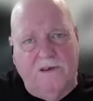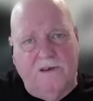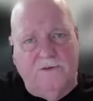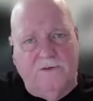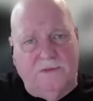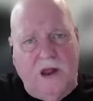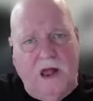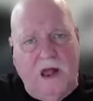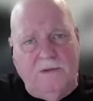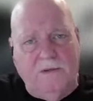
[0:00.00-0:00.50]

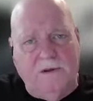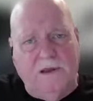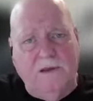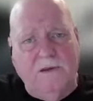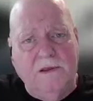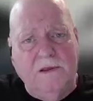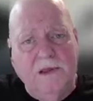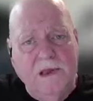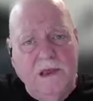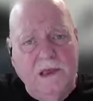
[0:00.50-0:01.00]
he's
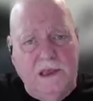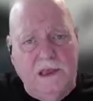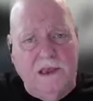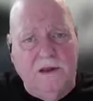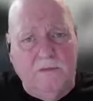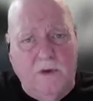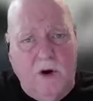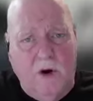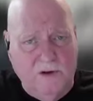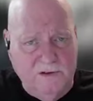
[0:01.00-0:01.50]
probably,
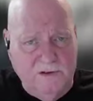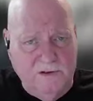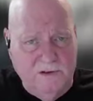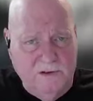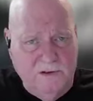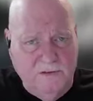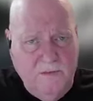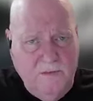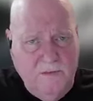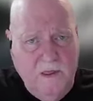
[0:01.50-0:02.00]
he and
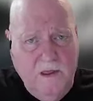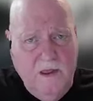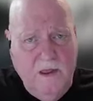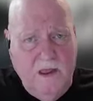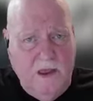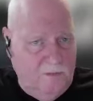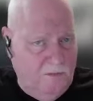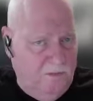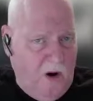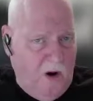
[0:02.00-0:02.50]
Moses
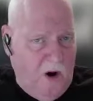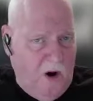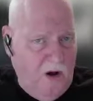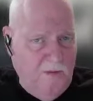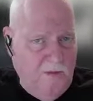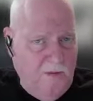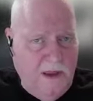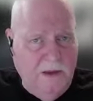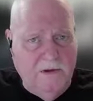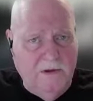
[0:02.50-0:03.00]
and
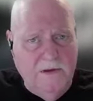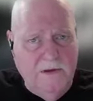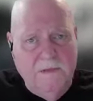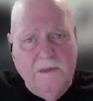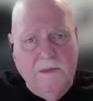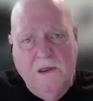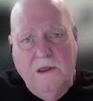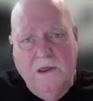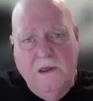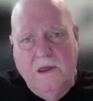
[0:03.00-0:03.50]
Paul
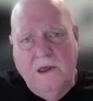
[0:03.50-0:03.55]
maybe